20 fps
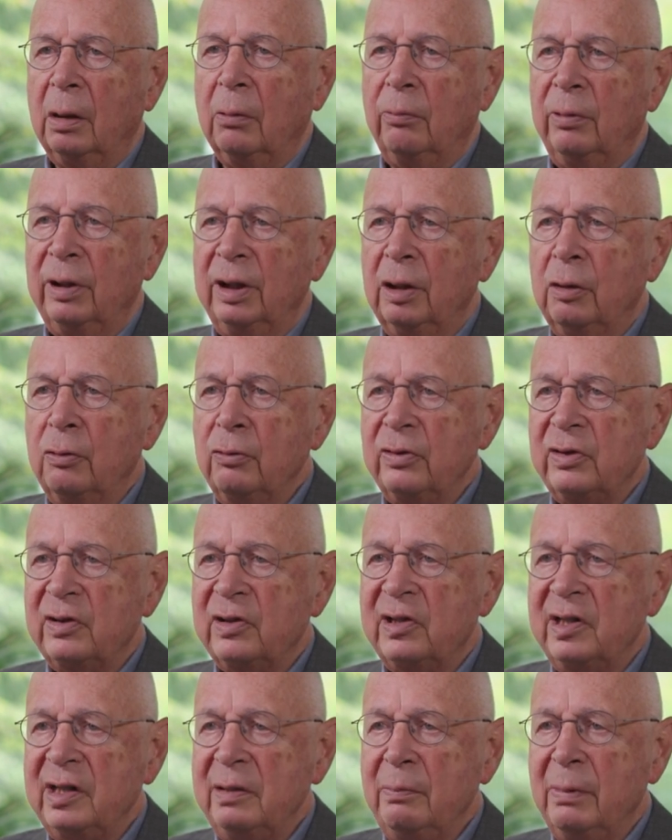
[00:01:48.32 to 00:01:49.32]
we don't
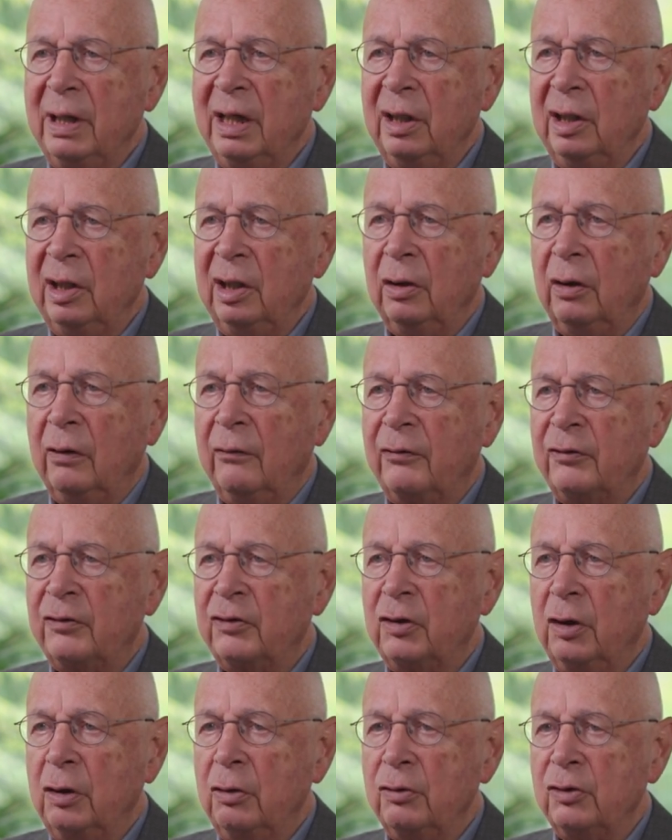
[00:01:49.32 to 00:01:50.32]
see many of
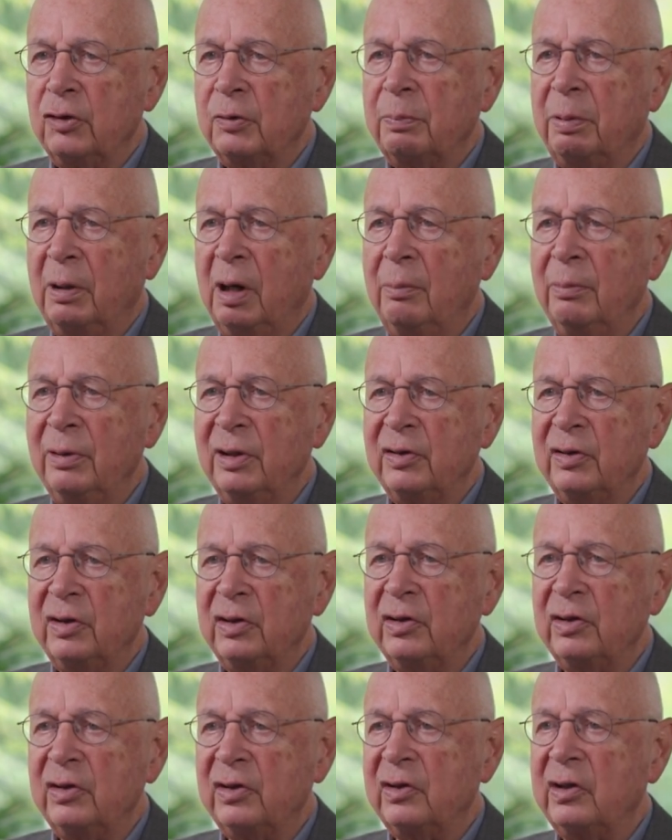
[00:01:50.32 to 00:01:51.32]
those
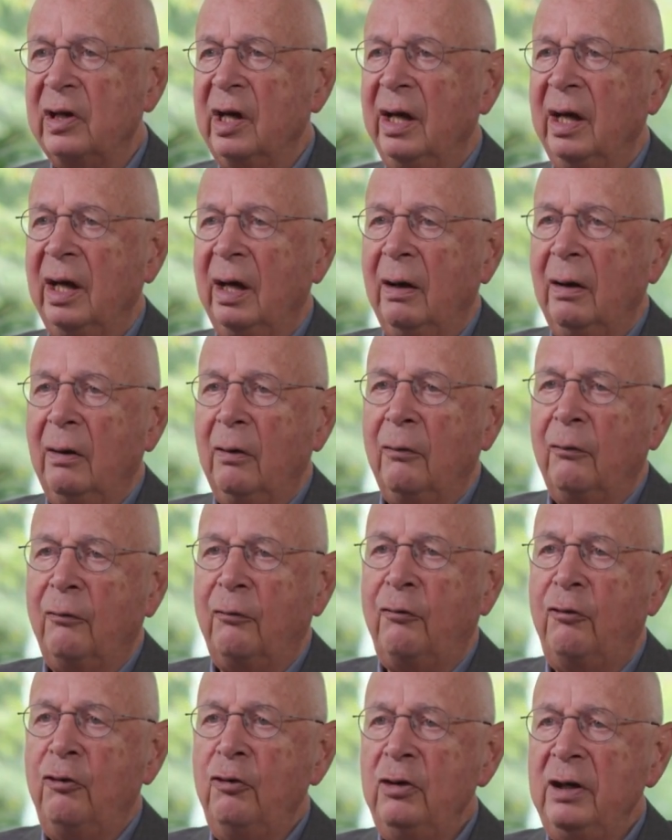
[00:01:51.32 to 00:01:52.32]
promises
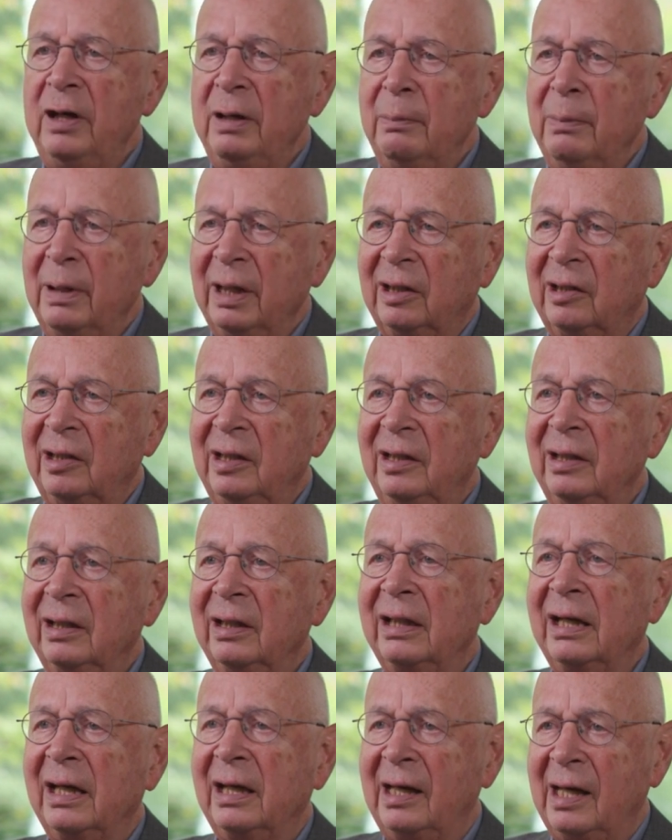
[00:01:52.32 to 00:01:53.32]
fully
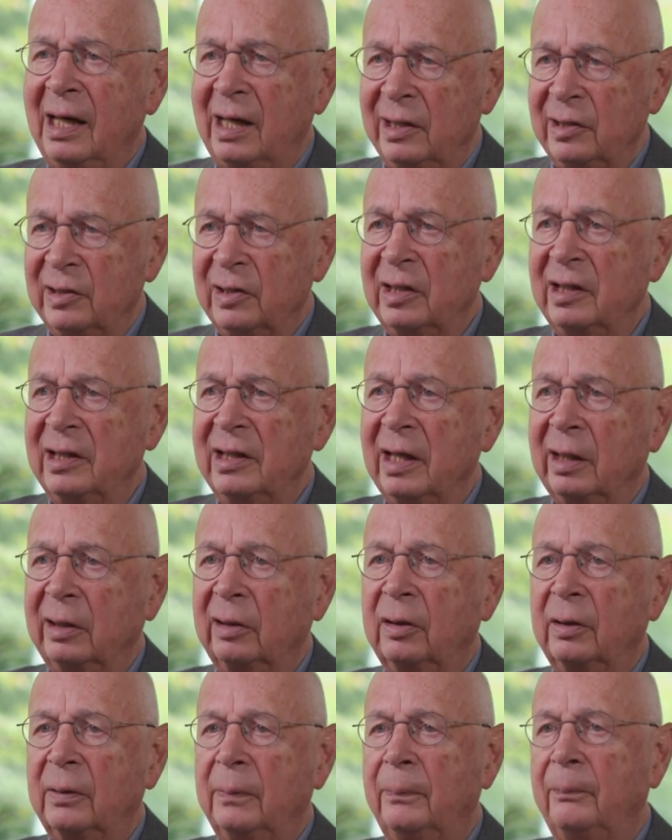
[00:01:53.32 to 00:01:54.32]
materializing
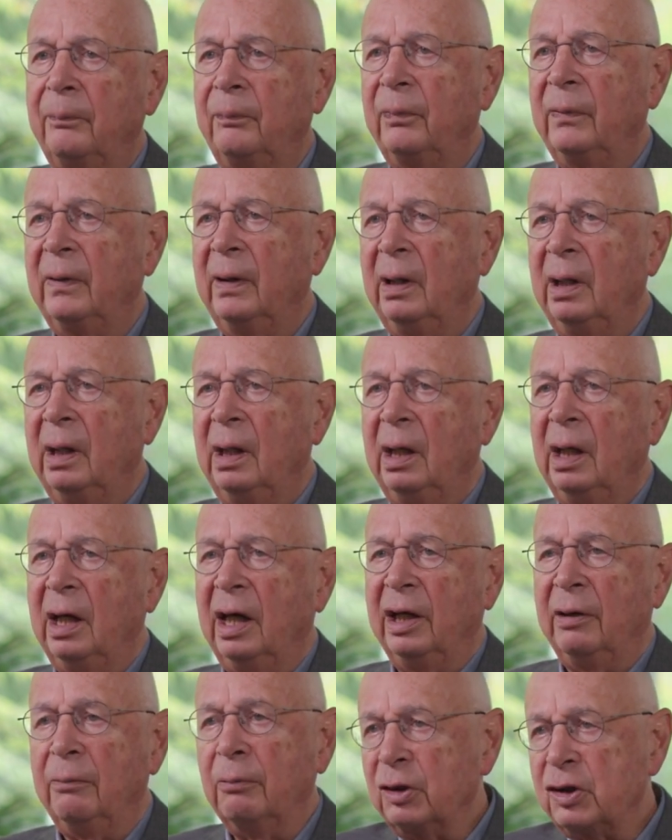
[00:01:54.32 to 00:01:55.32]
yet.
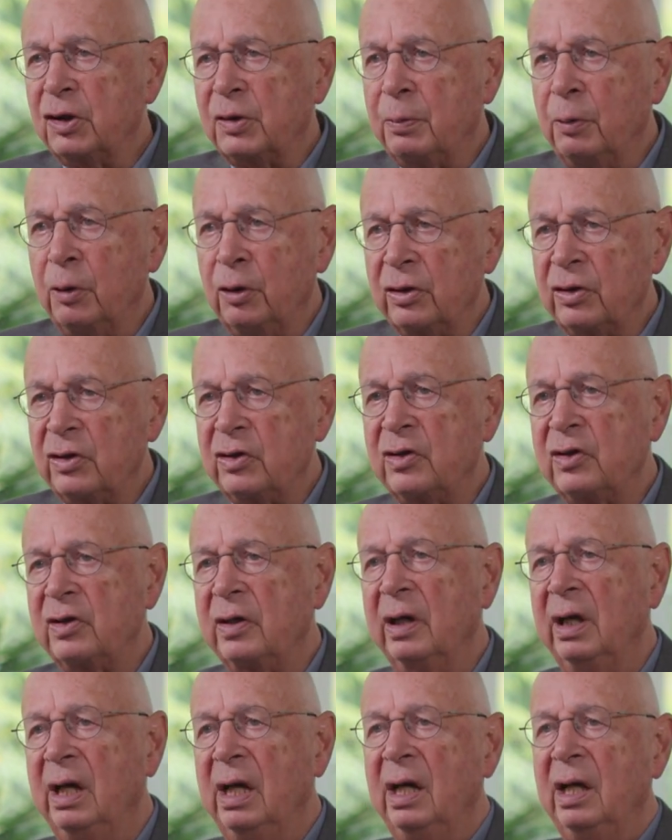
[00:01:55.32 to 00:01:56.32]
And what's
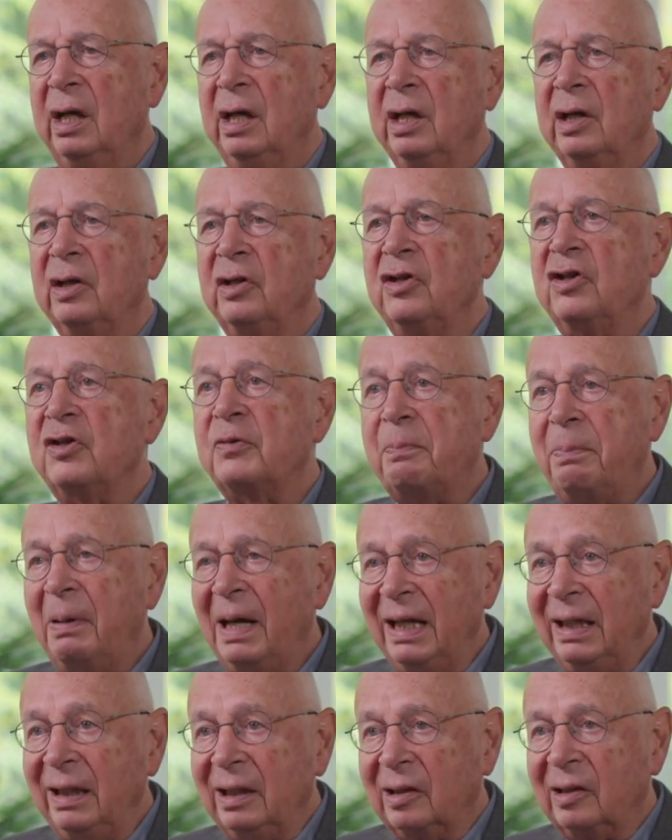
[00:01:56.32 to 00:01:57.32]
worse,
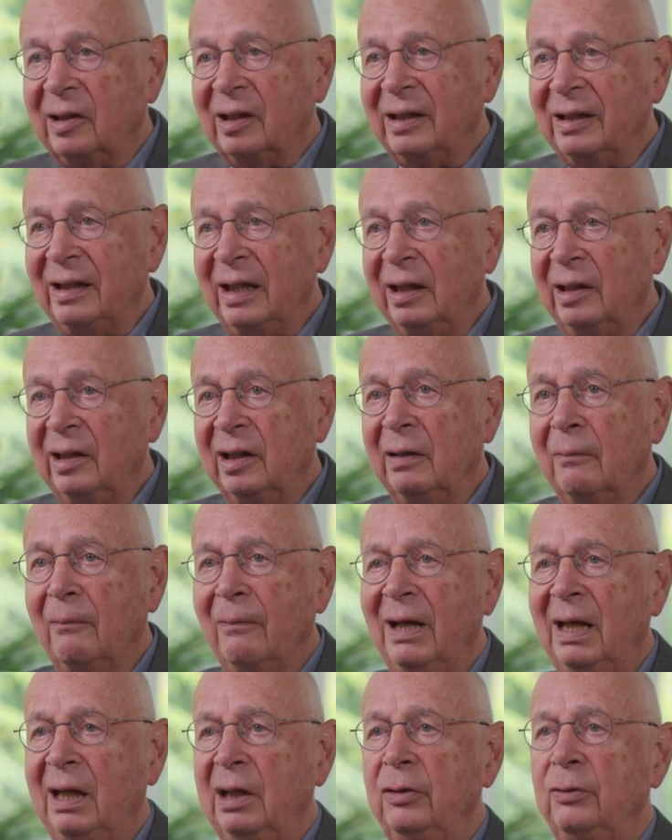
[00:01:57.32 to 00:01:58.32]
despite
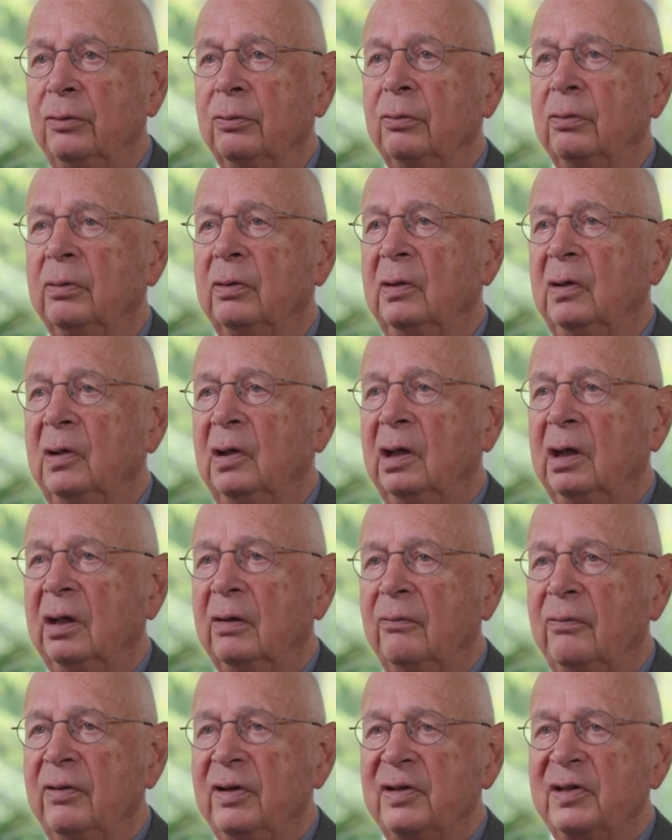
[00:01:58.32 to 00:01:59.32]
creating value,
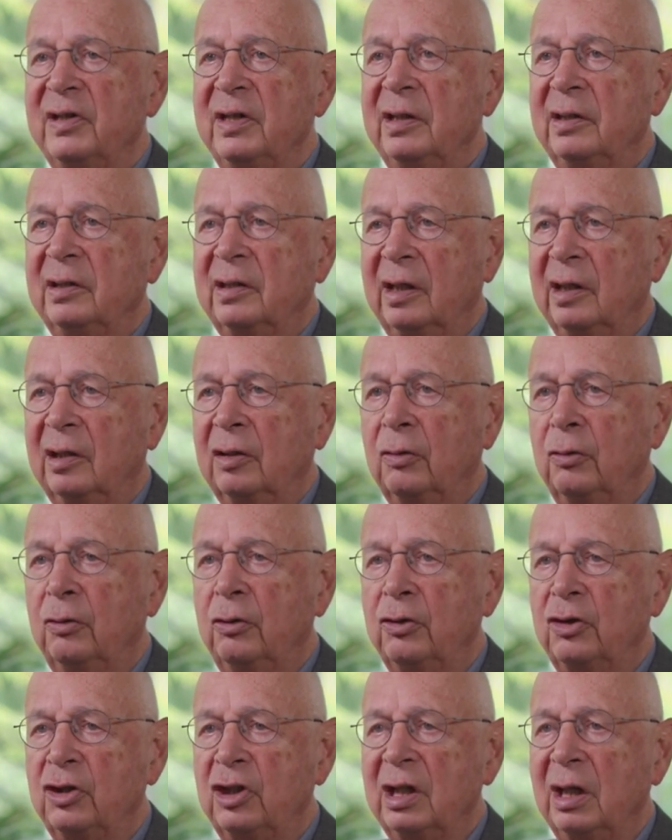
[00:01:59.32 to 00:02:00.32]
we see
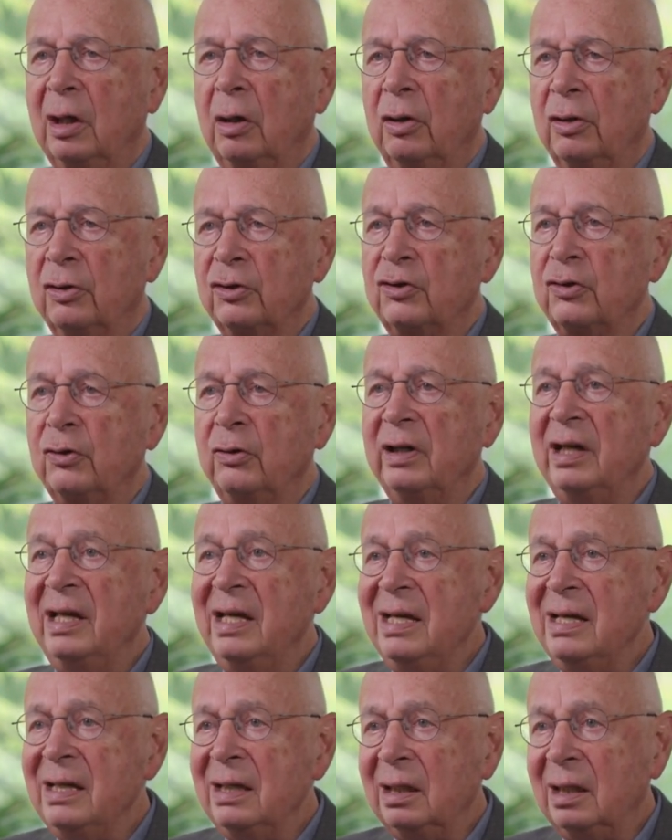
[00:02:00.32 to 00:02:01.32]
technology also
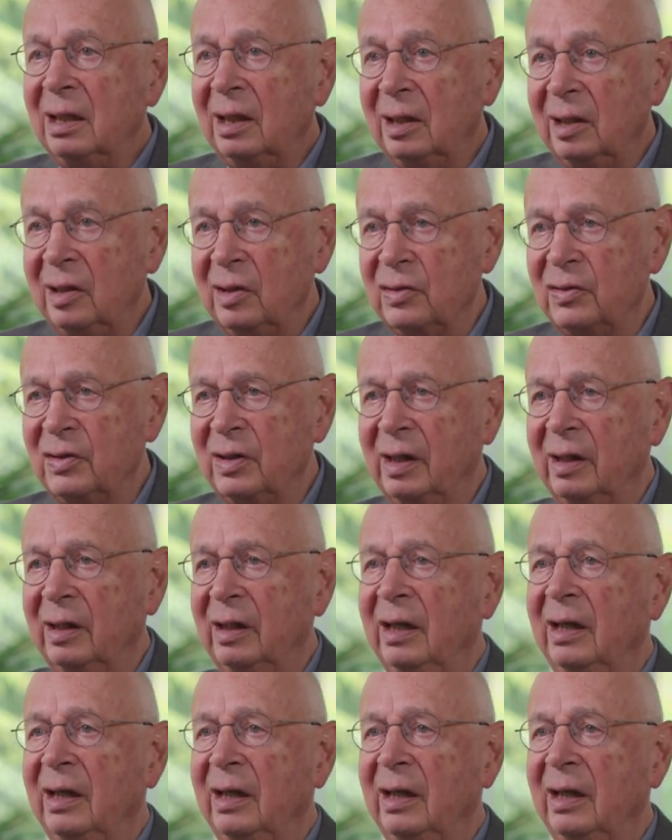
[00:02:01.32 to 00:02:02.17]
increasing